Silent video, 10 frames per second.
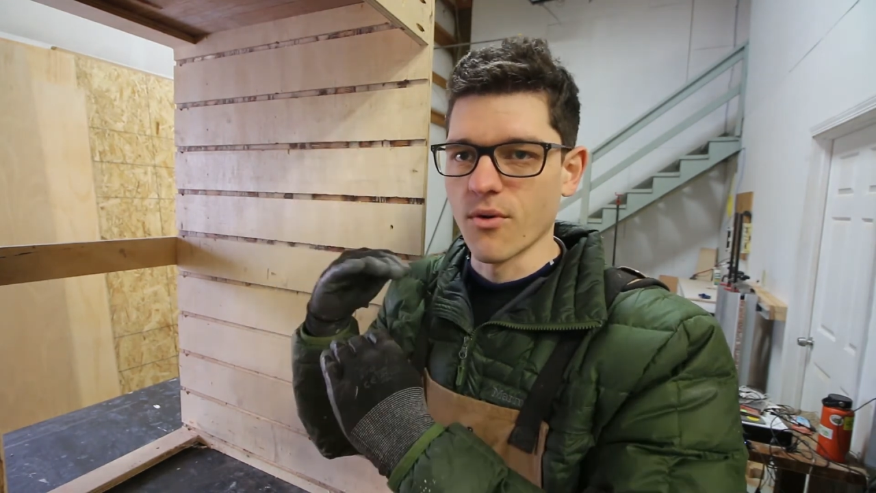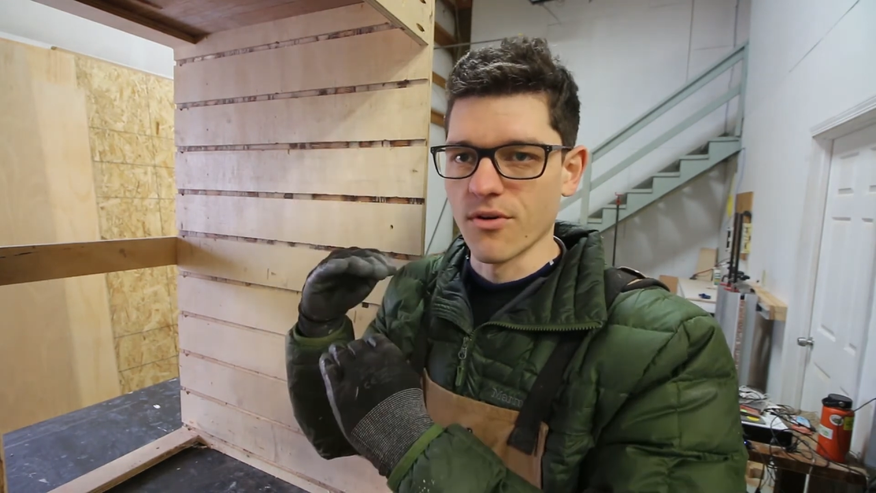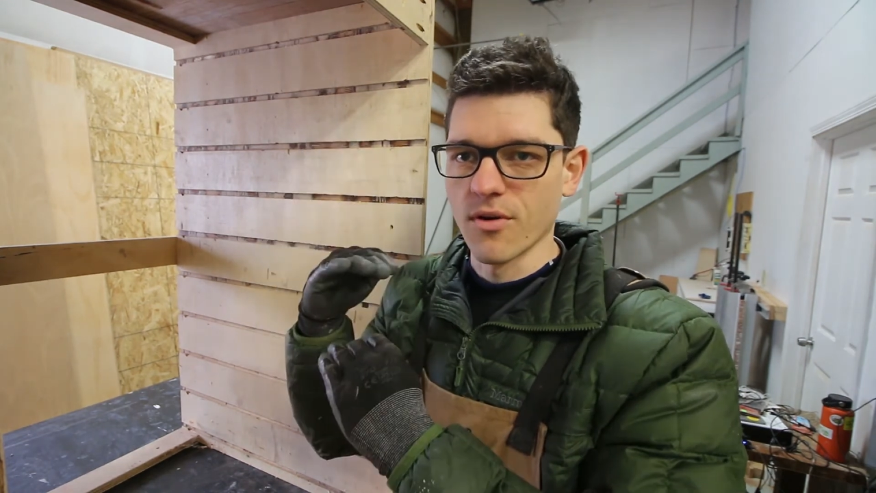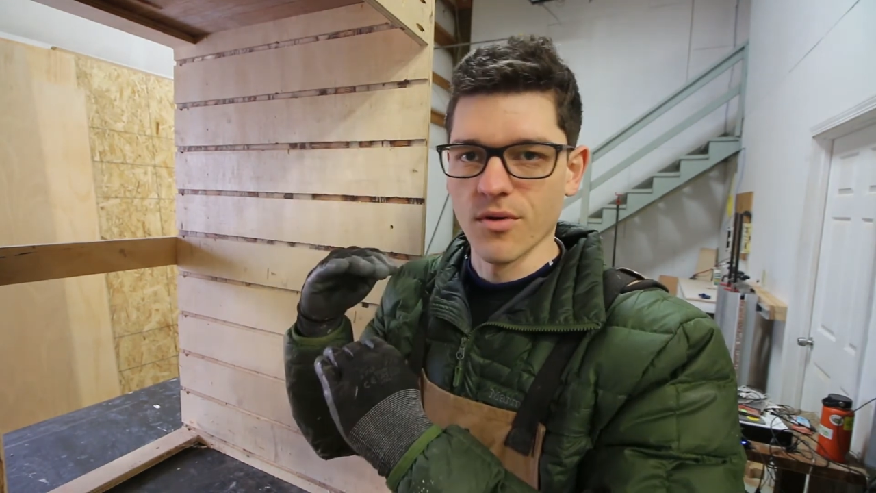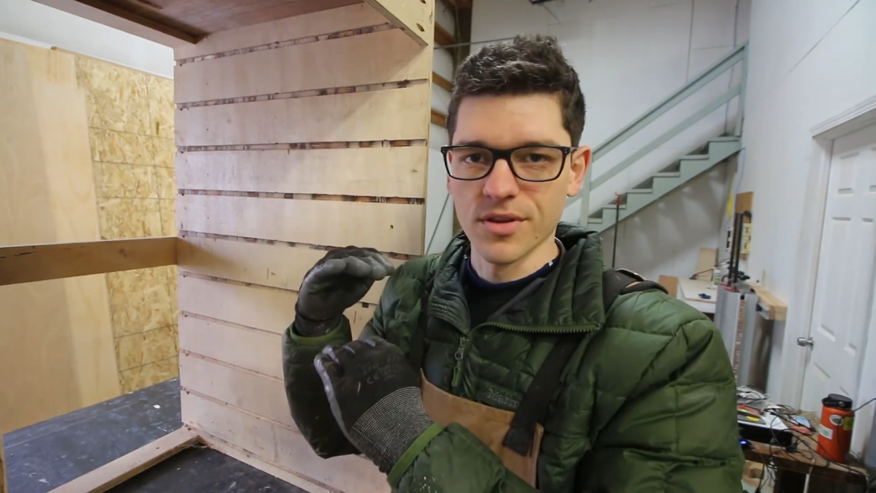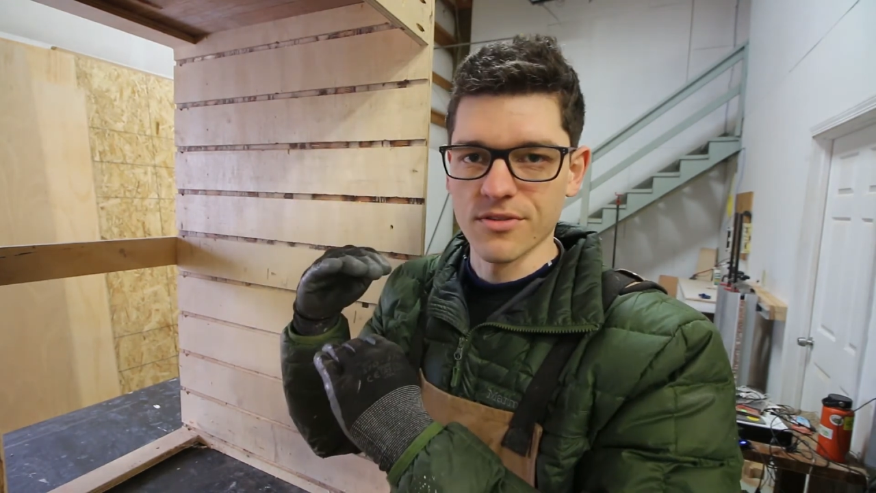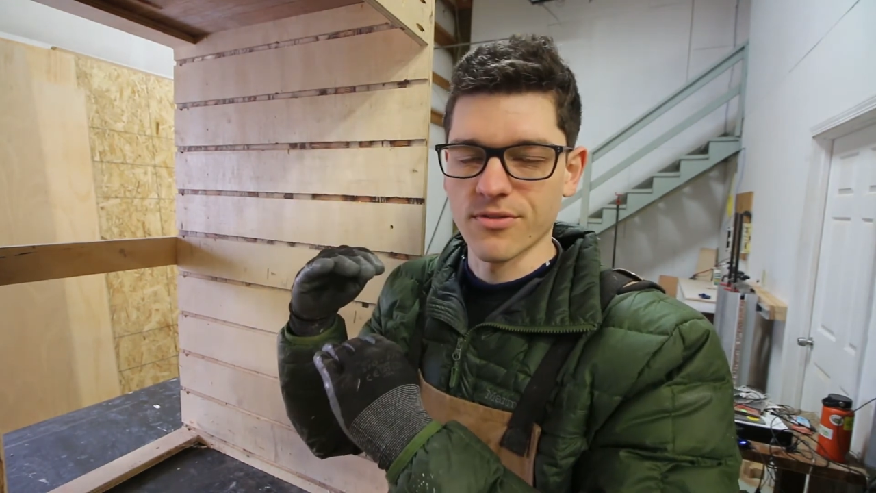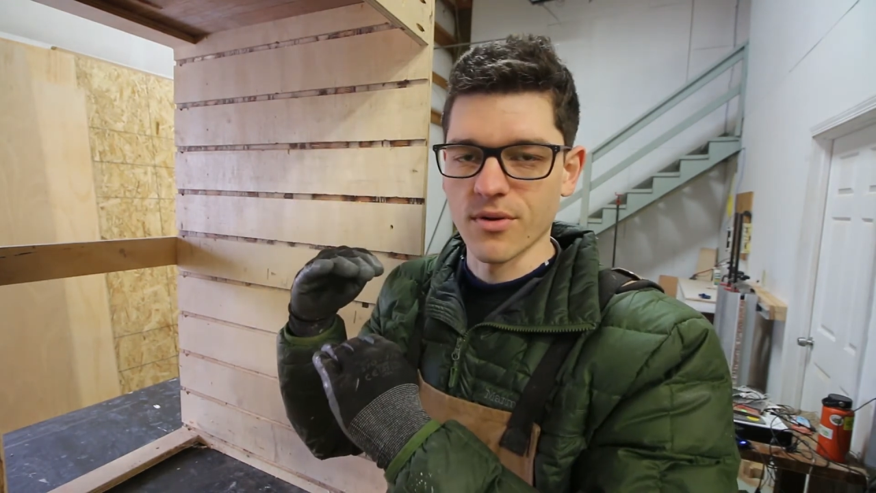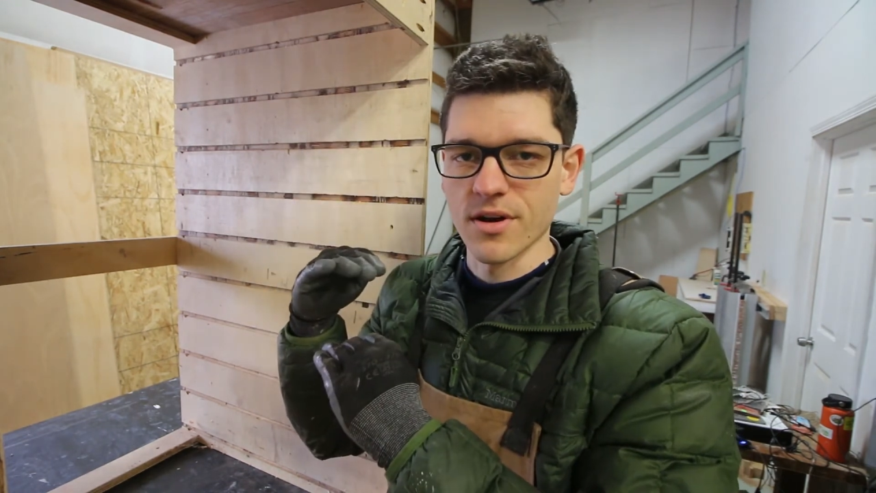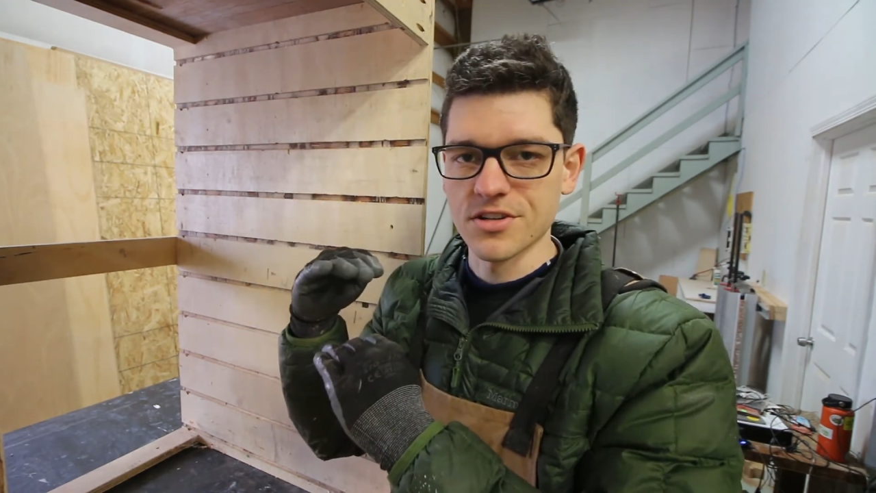or only
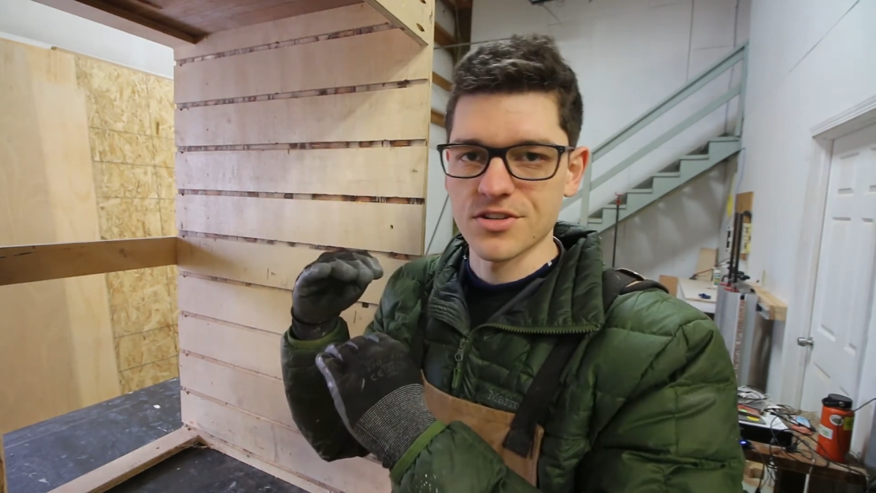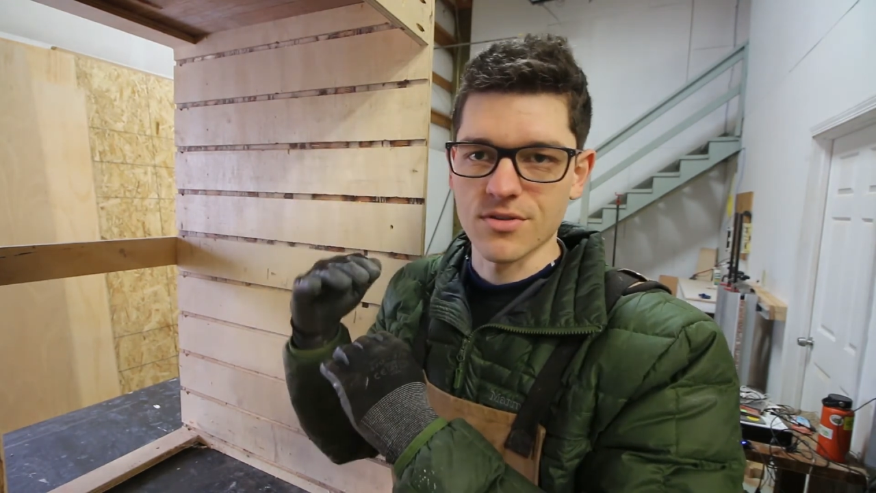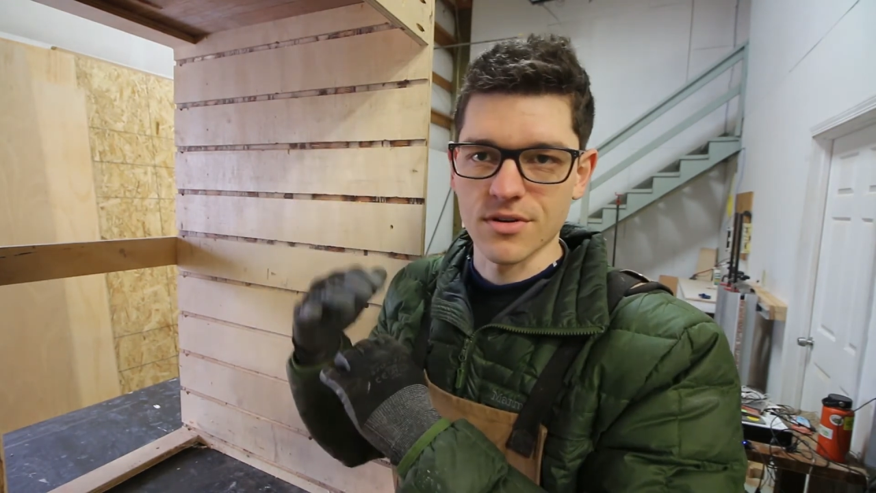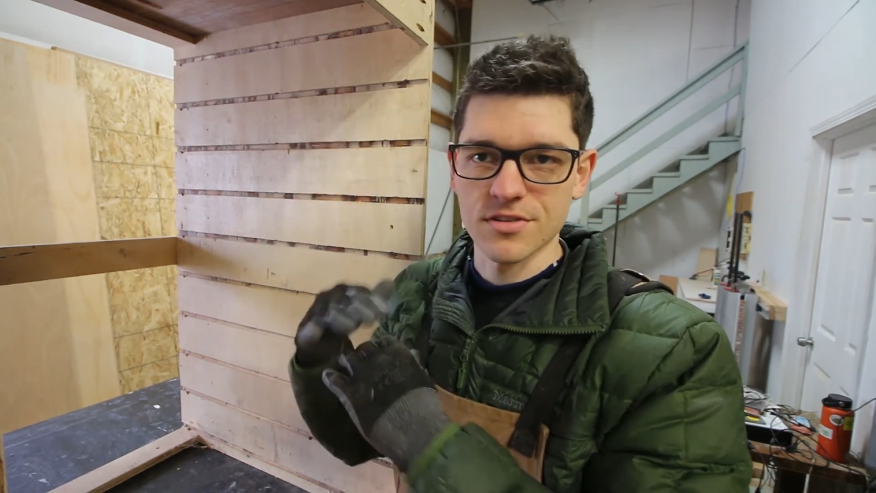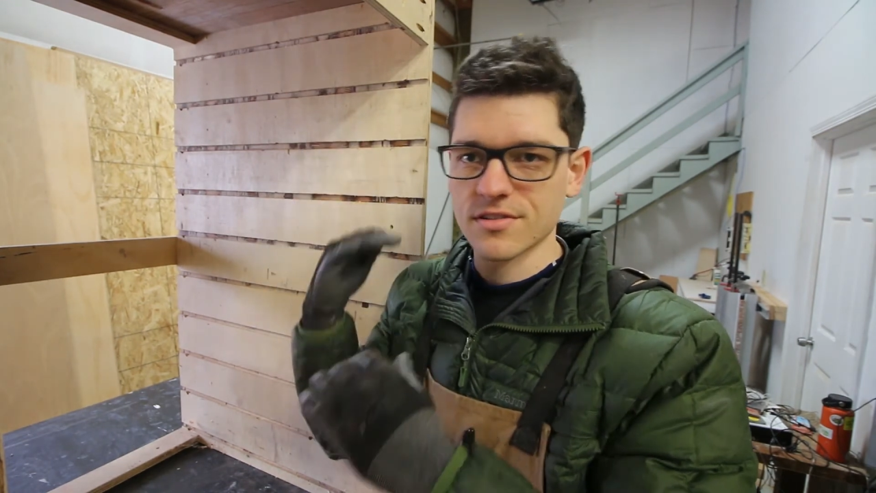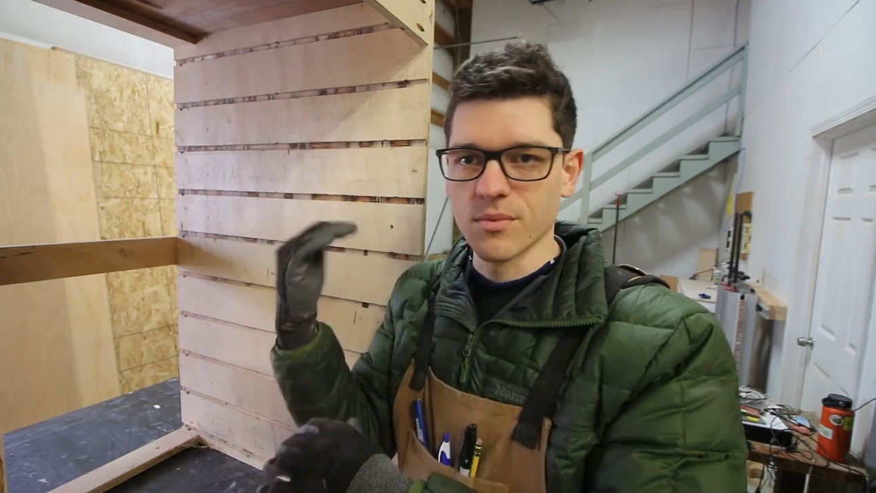4-inch drawers,